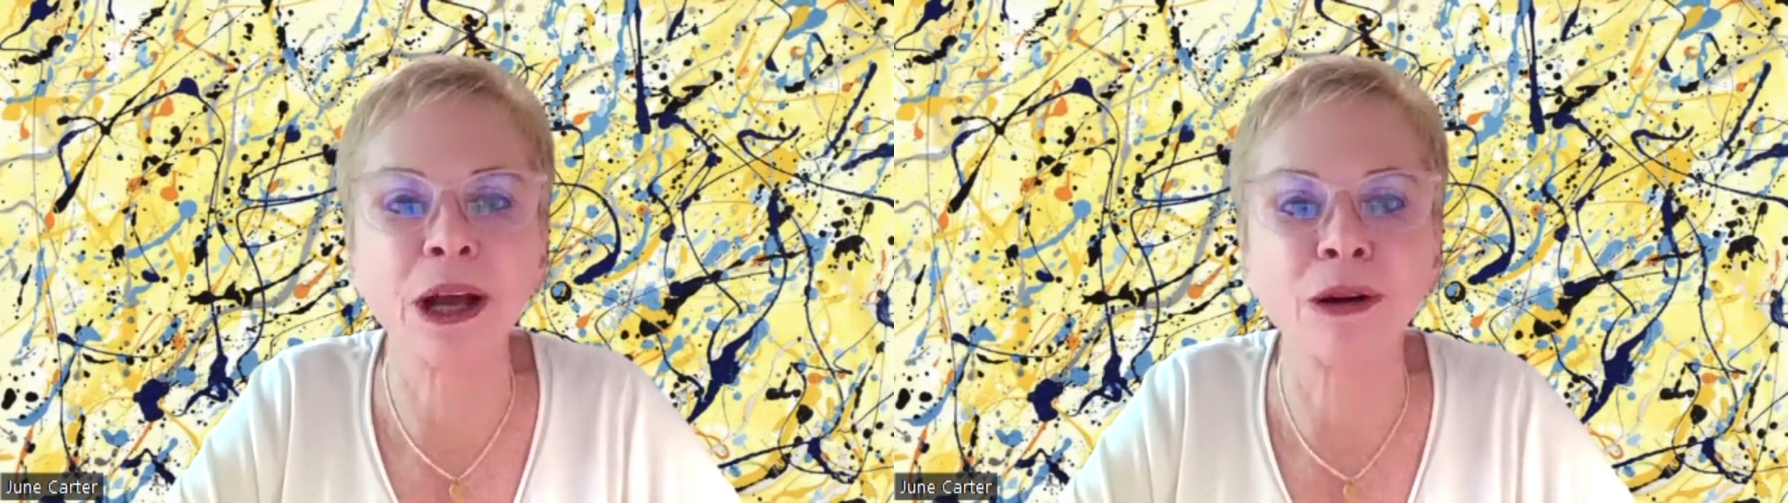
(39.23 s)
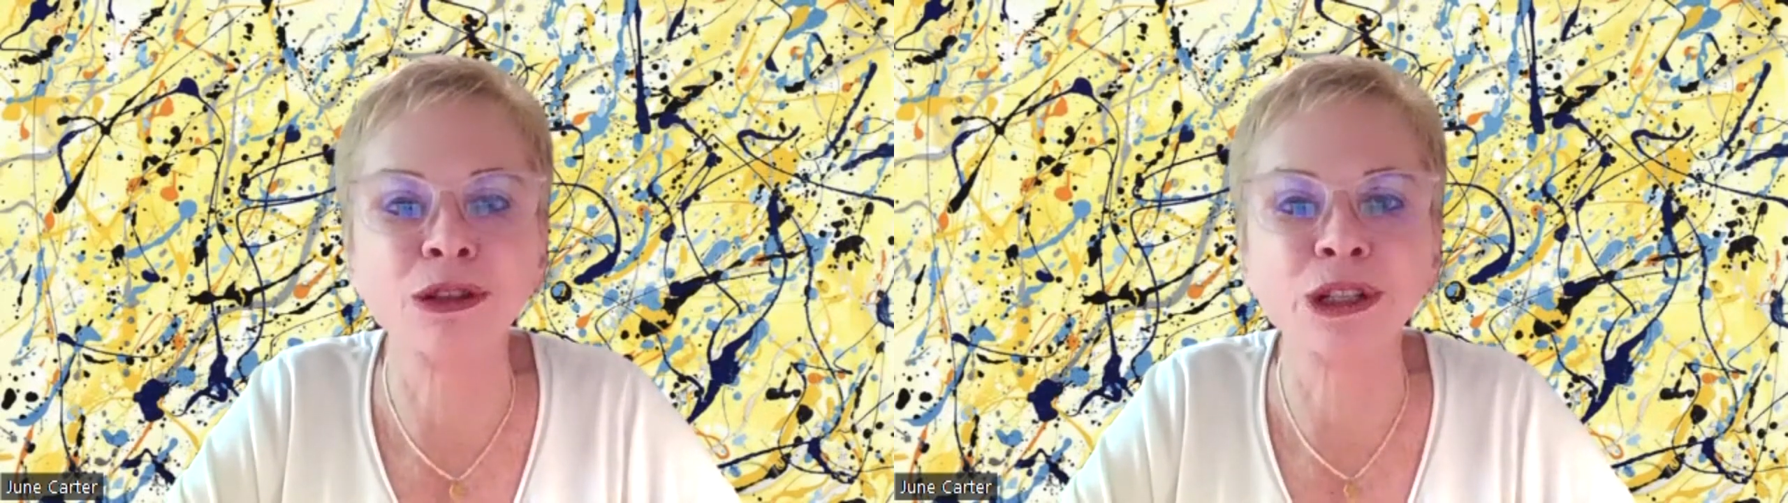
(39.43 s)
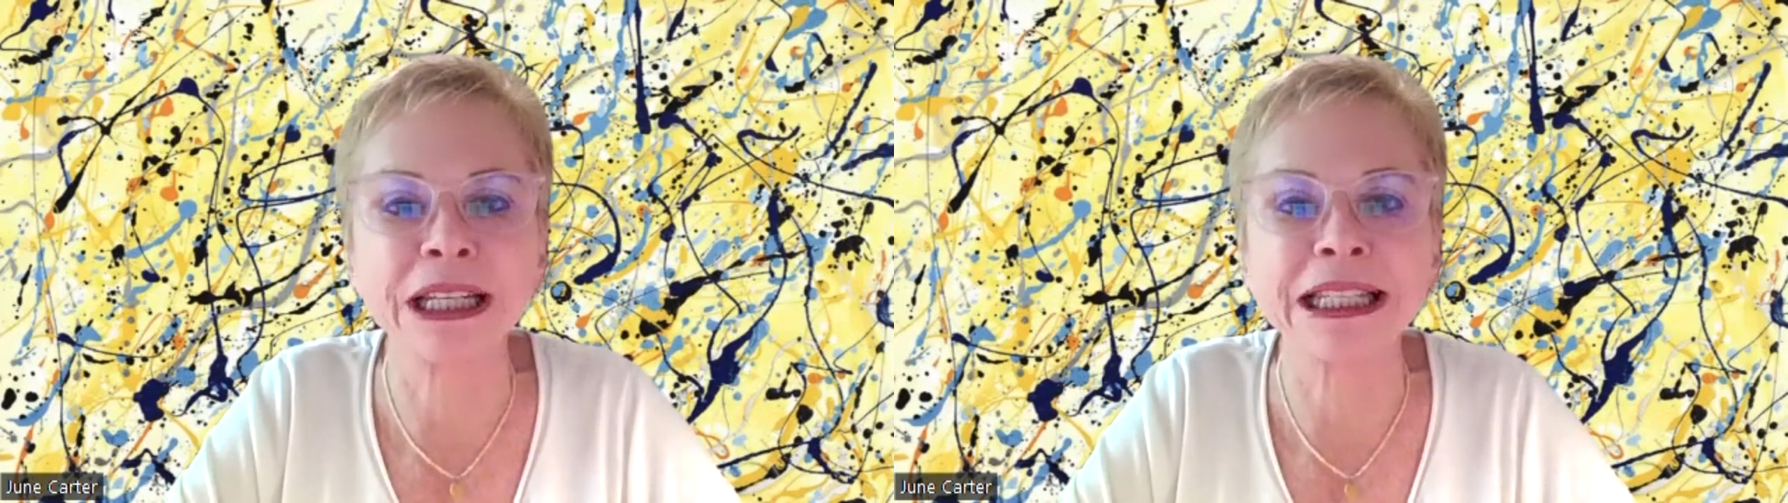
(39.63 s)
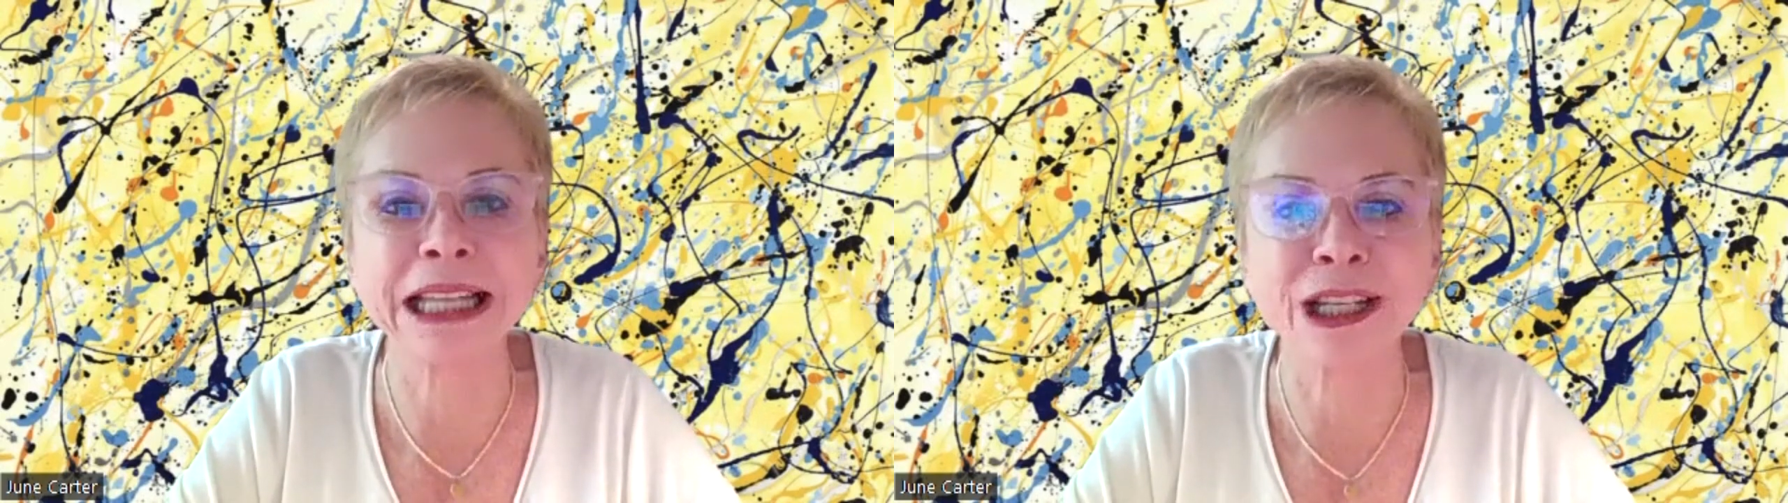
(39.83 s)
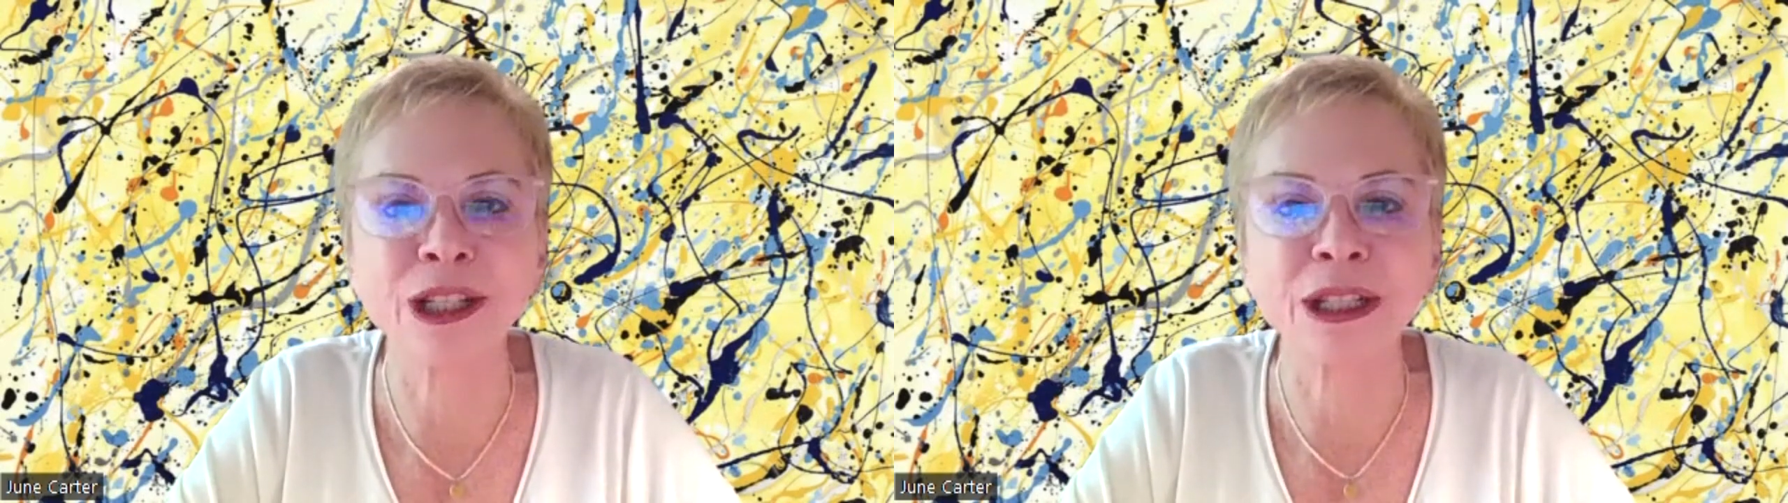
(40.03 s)
coaching
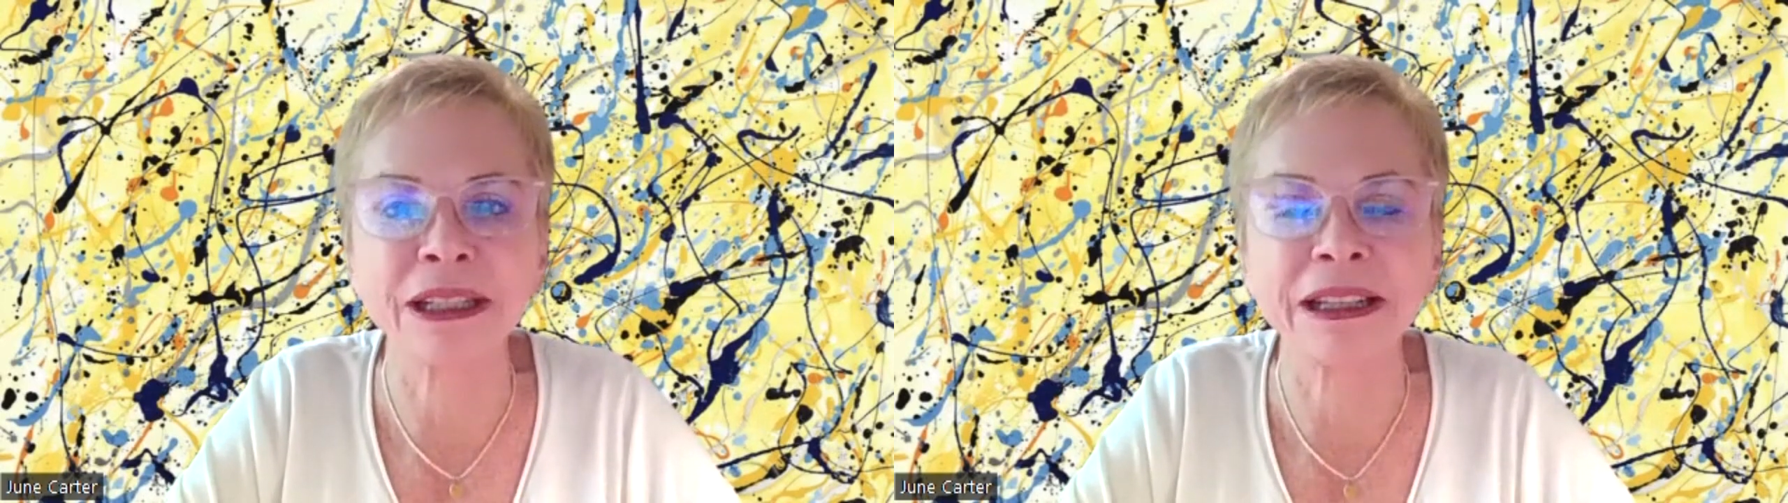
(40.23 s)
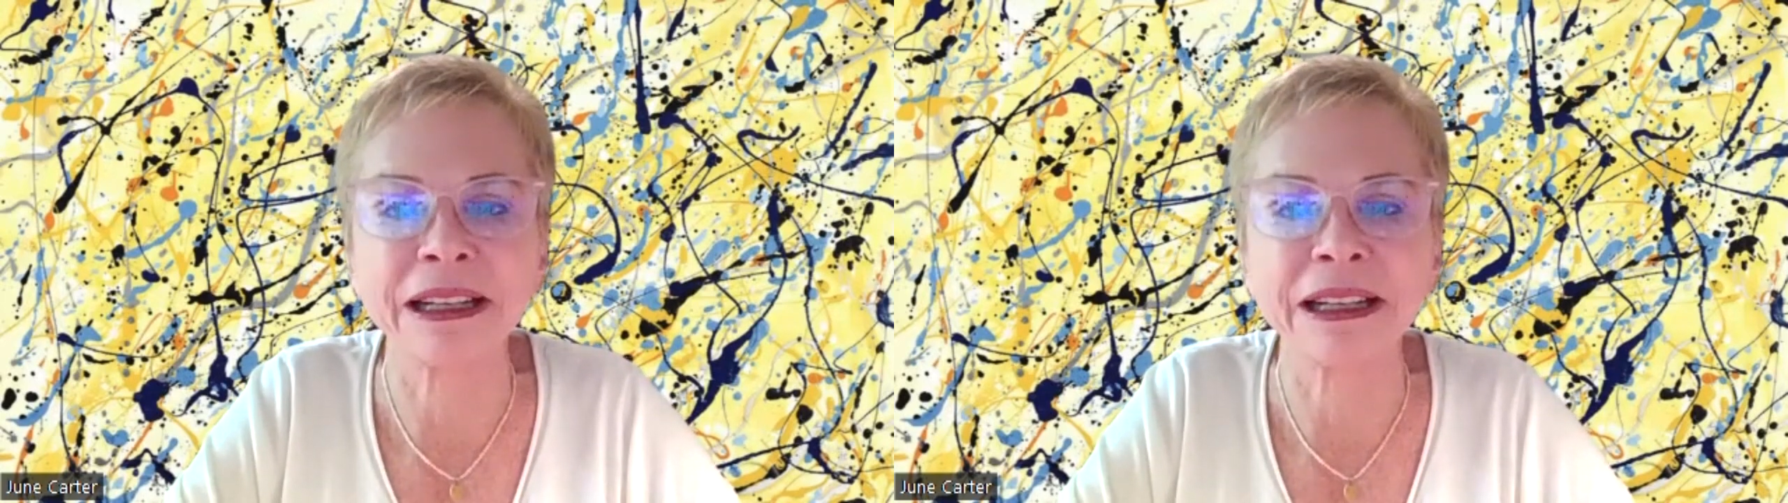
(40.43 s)
session.